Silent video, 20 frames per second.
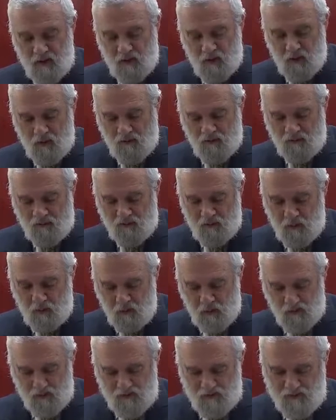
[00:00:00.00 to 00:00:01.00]
Kuf
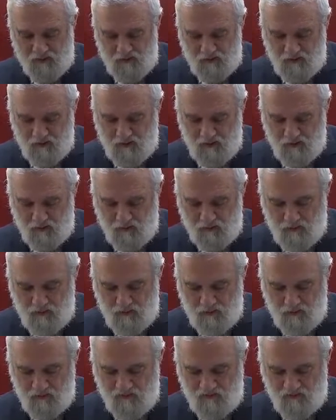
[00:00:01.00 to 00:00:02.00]
Nun,
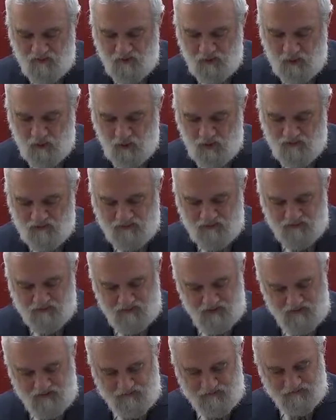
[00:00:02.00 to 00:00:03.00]
verse
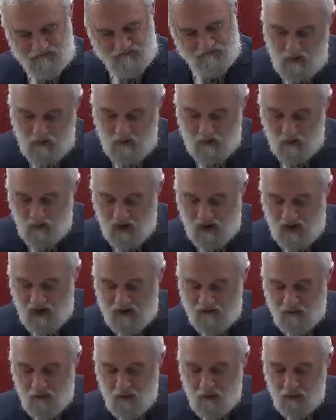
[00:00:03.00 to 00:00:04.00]
150.
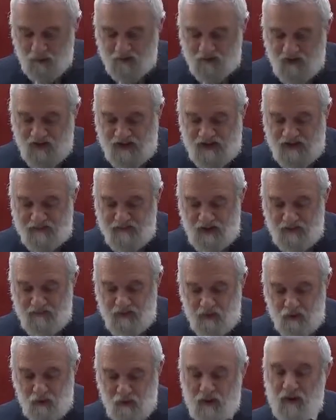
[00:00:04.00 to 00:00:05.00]
Karevu rotei zimam
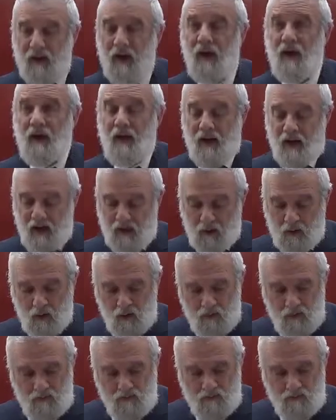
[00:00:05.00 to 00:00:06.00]
metoratcha
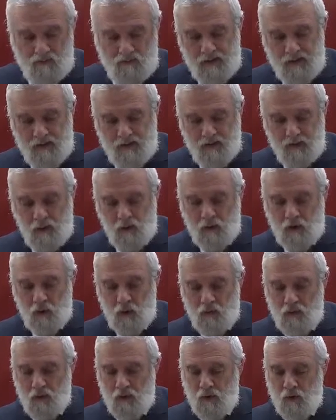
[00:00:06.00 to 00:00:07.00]
rachaku. Those
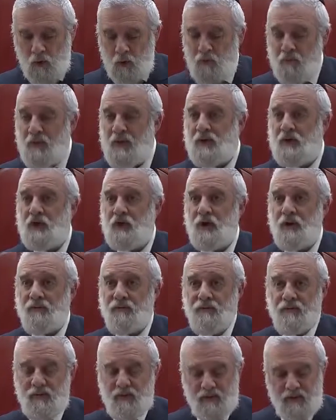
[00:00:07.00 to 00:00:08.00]
who pursue
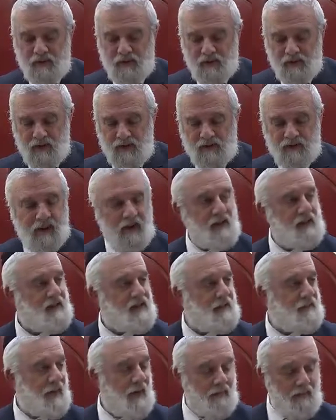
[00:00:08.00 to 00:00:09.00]
mischief, in this case
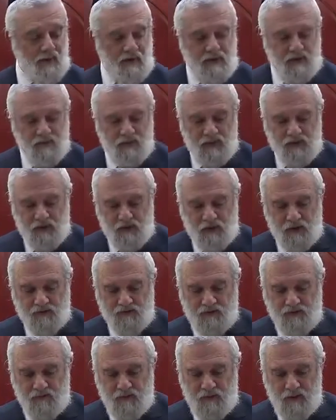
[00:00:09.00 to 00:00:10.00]
zimam means
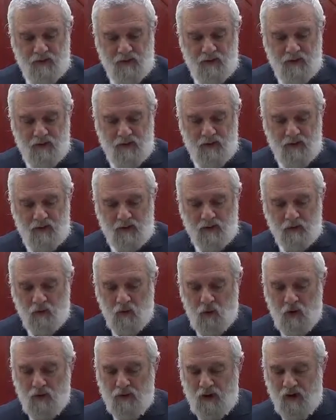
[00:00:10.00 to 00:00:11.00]
mischief,
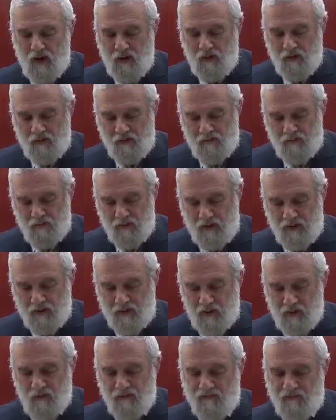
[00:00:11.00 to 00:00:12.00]
draw near.
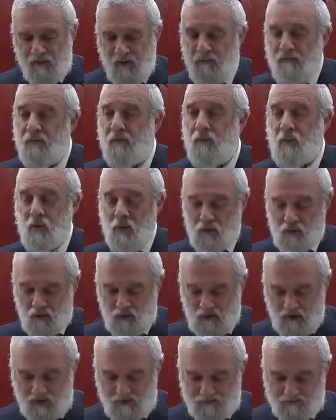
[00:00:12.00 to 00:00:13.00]
They are far from your
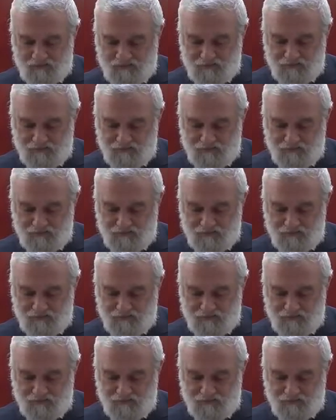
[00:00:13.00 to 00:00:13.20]
Torah.